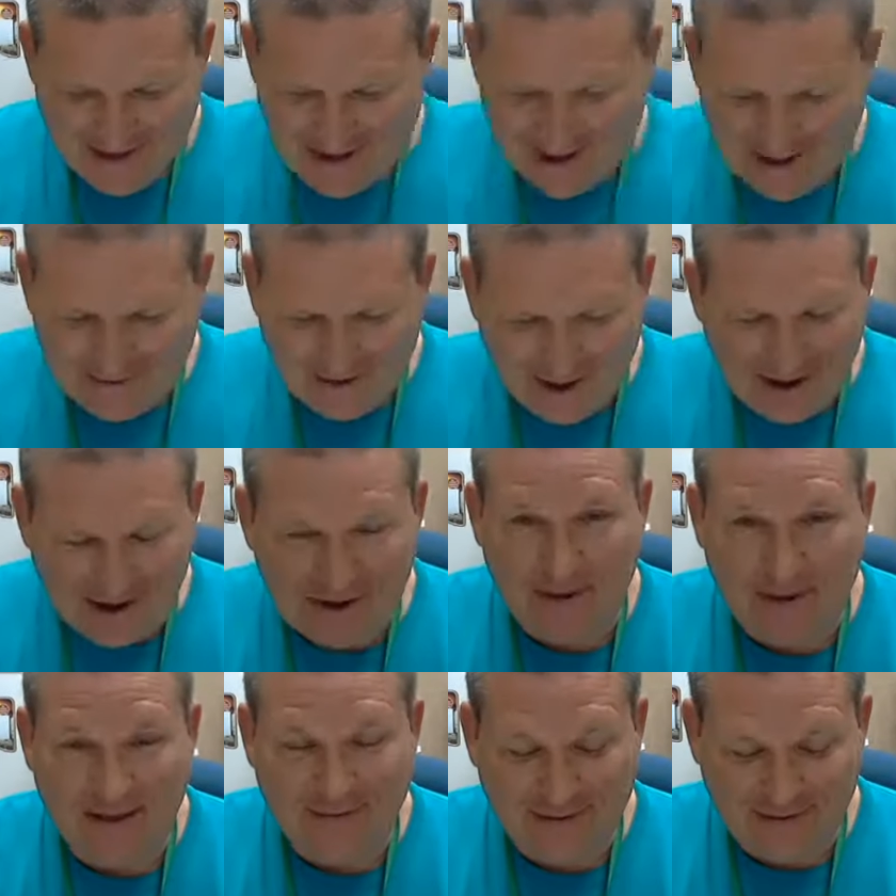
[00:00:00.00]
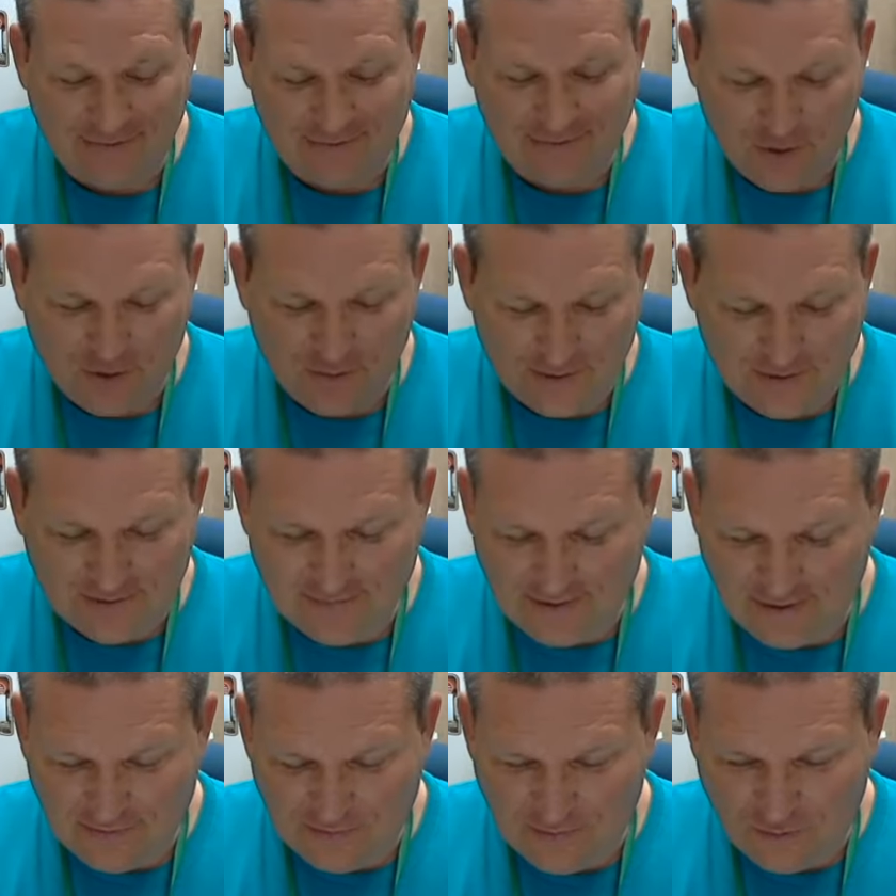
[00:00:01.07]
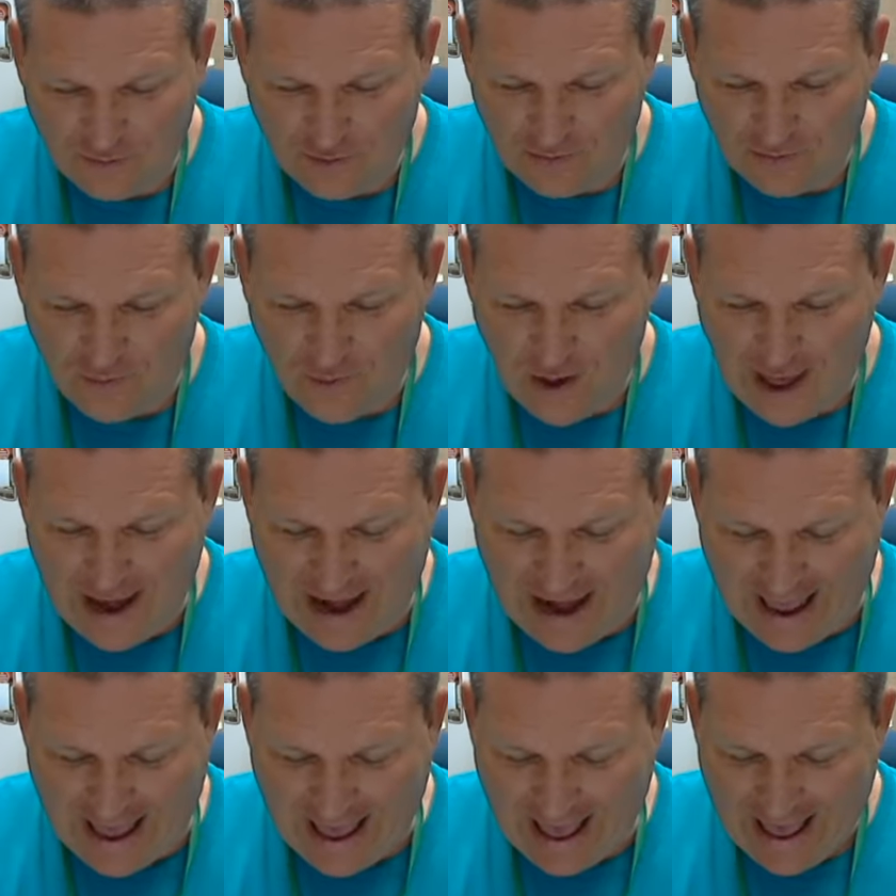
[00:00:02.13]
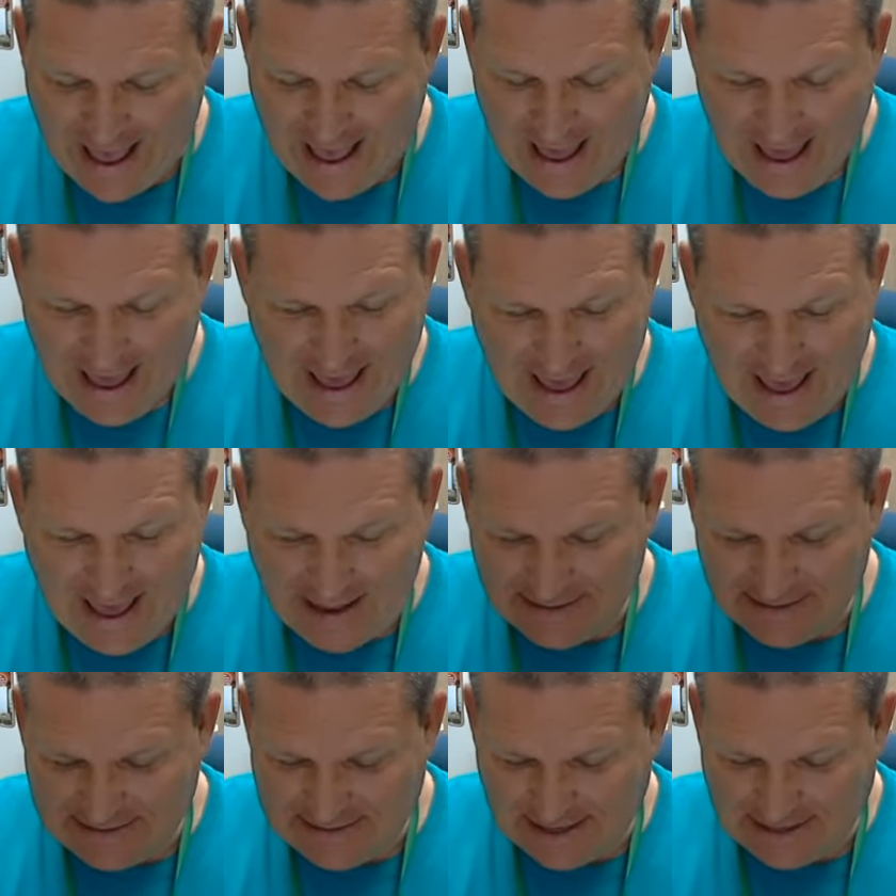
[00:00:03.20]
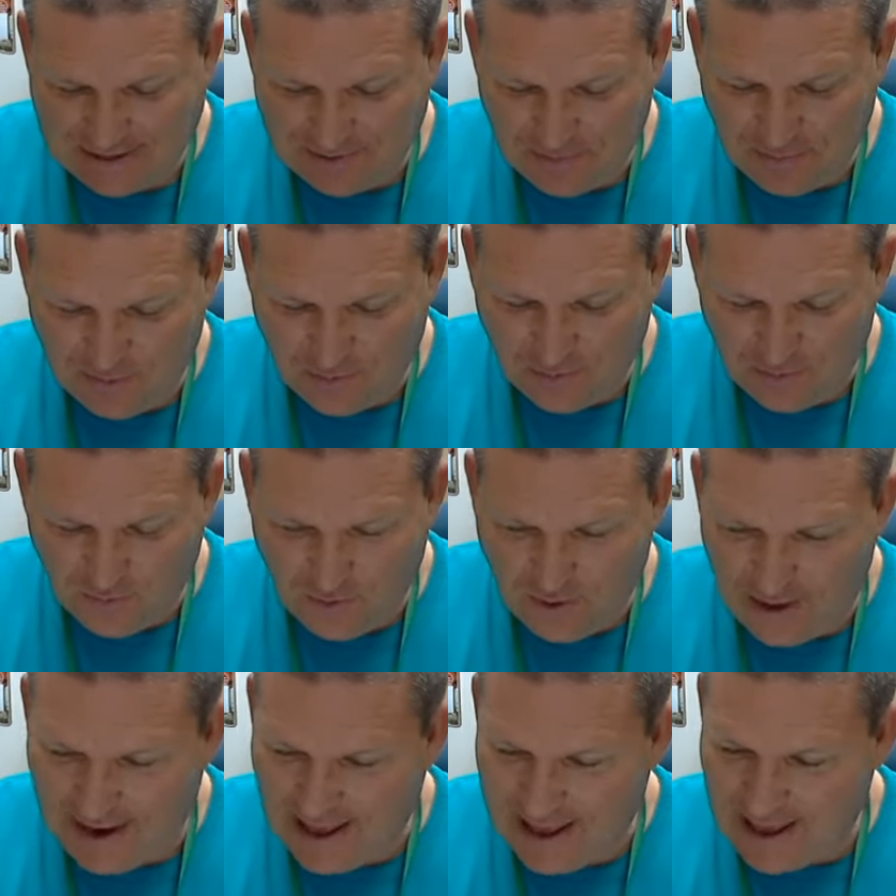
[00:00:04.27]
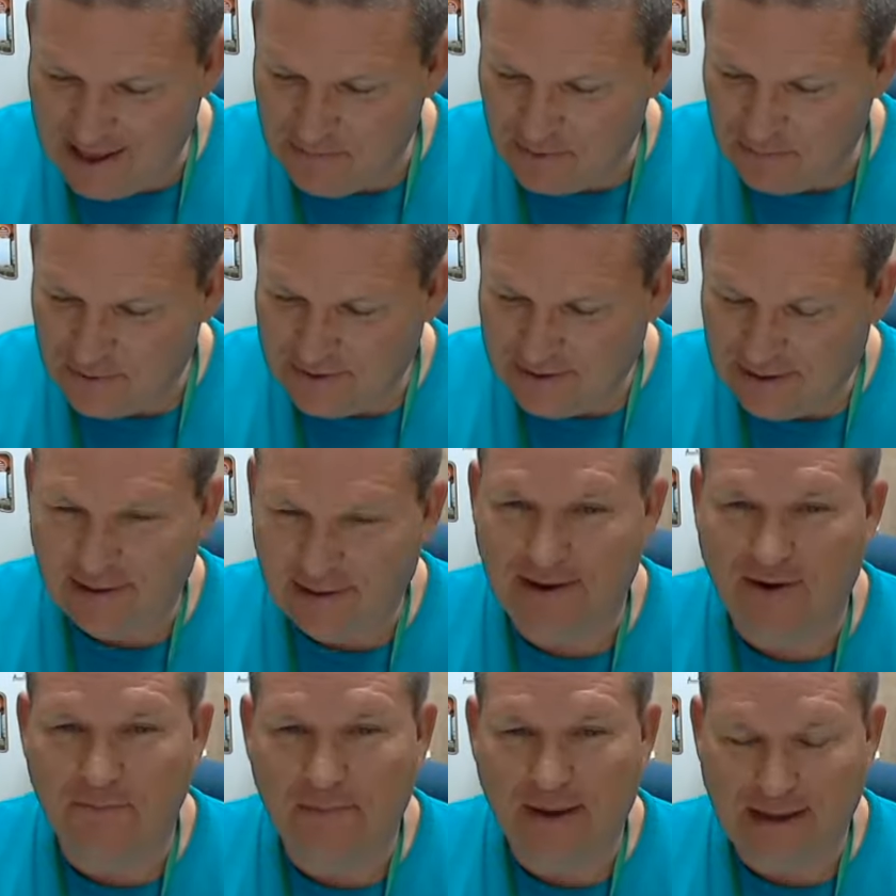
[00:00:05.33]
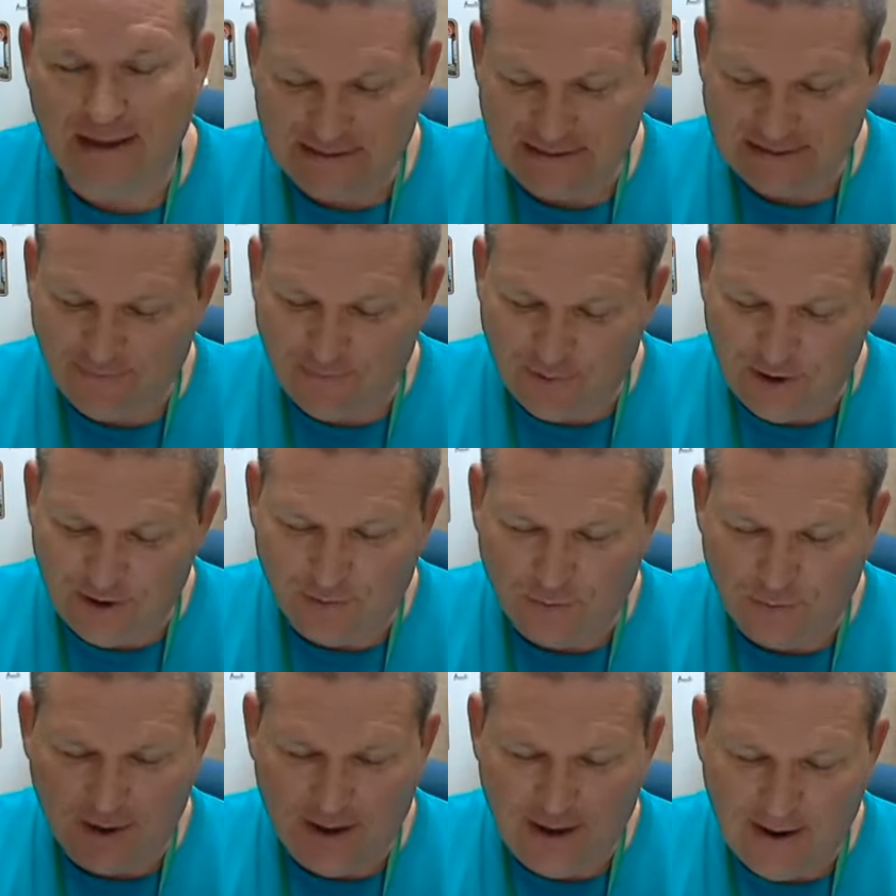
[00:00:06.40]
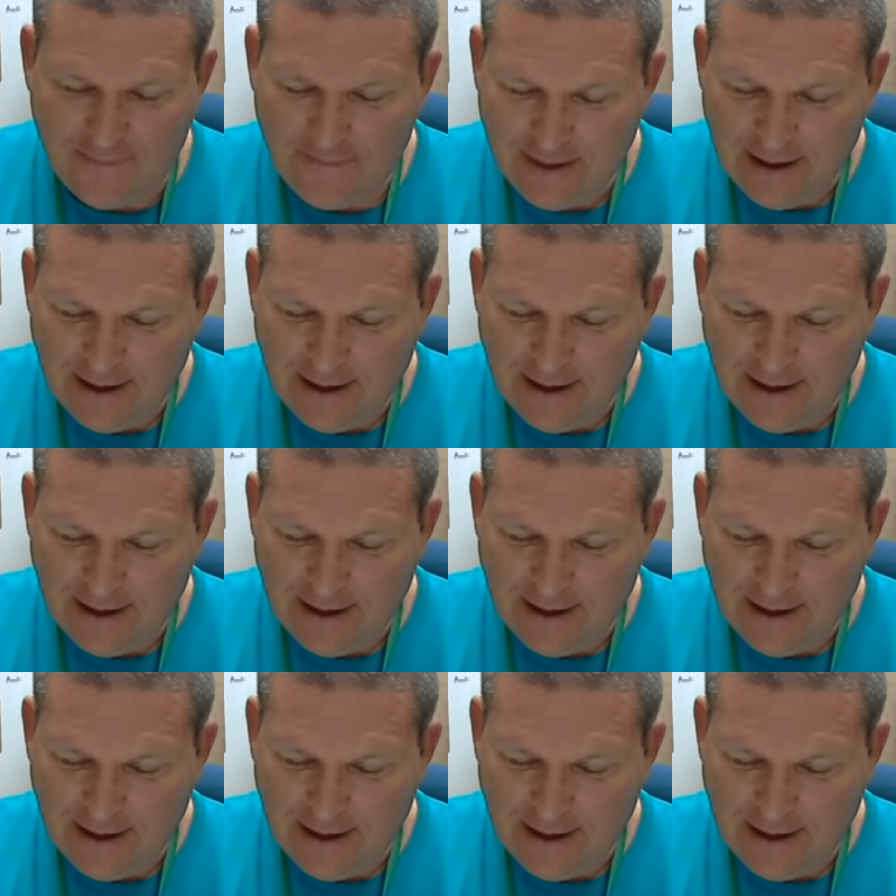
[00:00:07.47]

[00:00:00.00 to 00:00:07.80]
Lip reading: I'll talk about this more with discussion board 1 and discussion board 1A, but particularly on page 643,